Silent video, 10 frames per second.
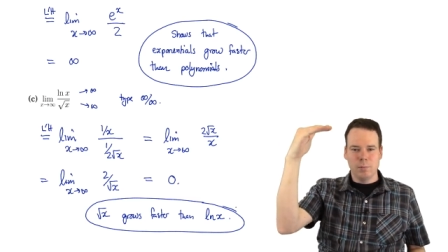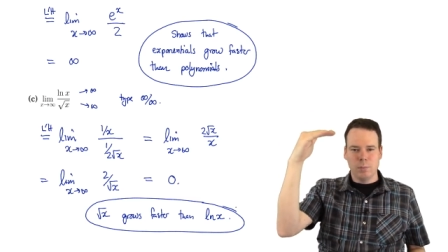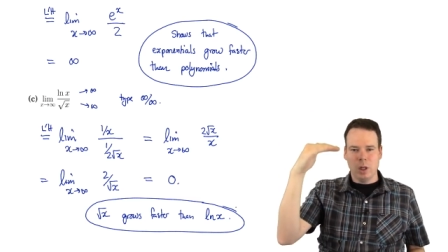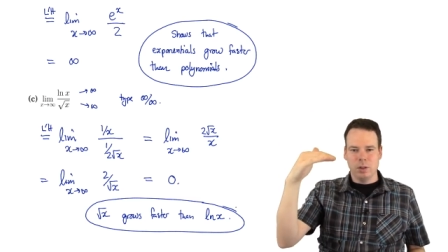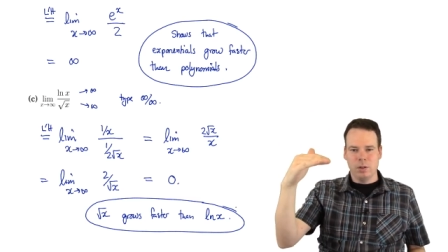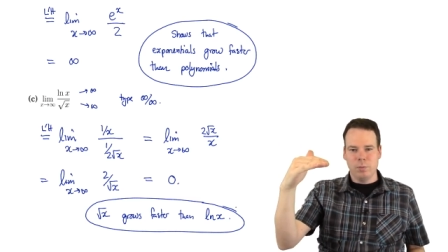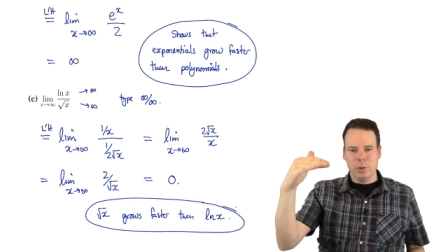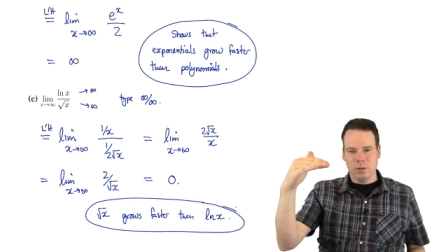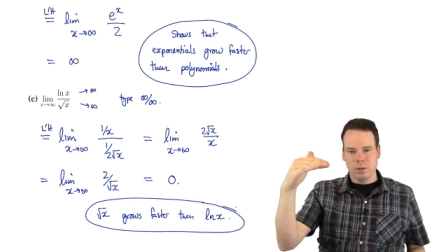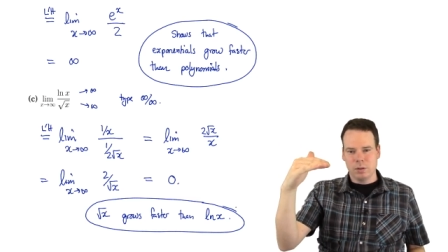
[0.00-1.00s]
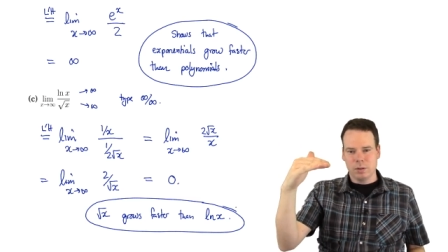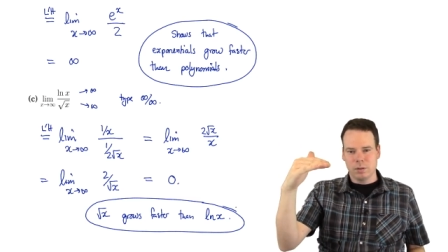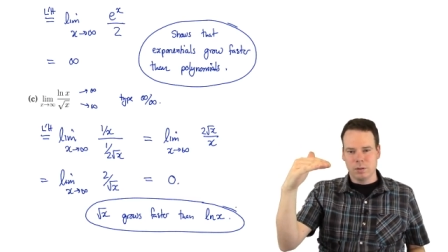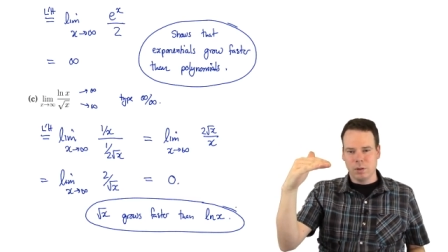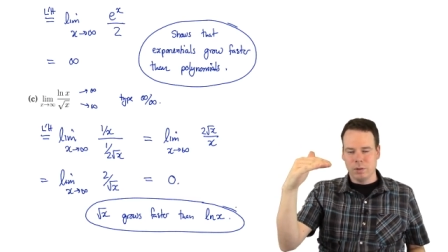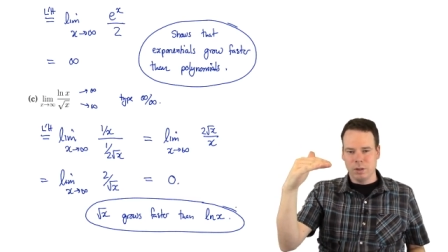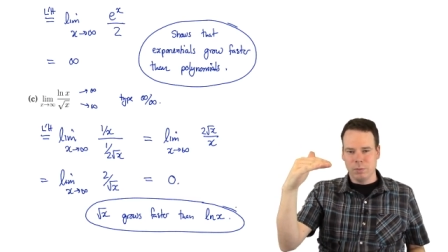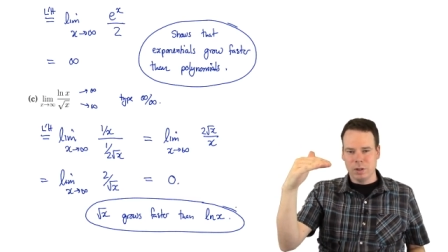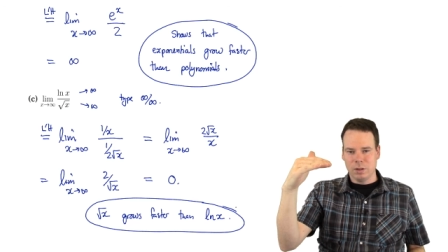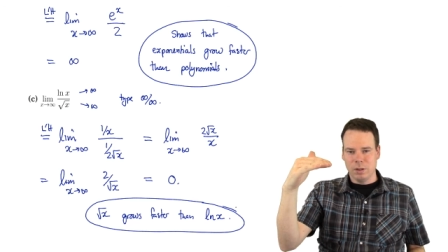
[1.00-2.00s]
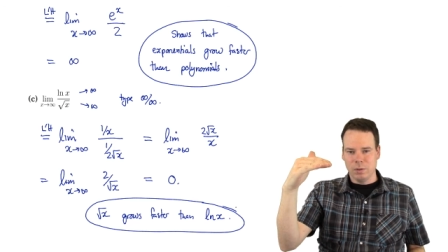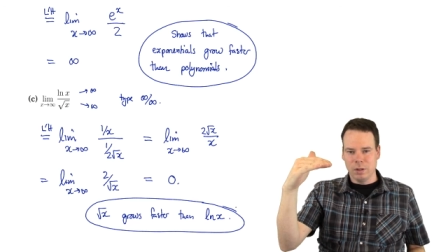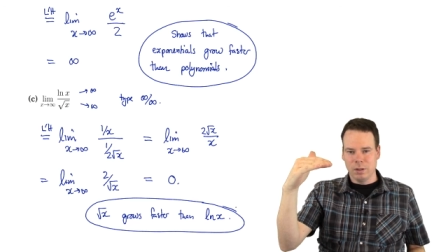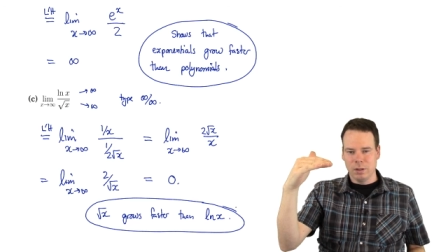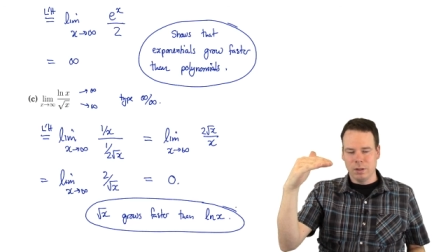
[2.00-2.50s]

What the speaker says: Polynomials grow a little bit slower.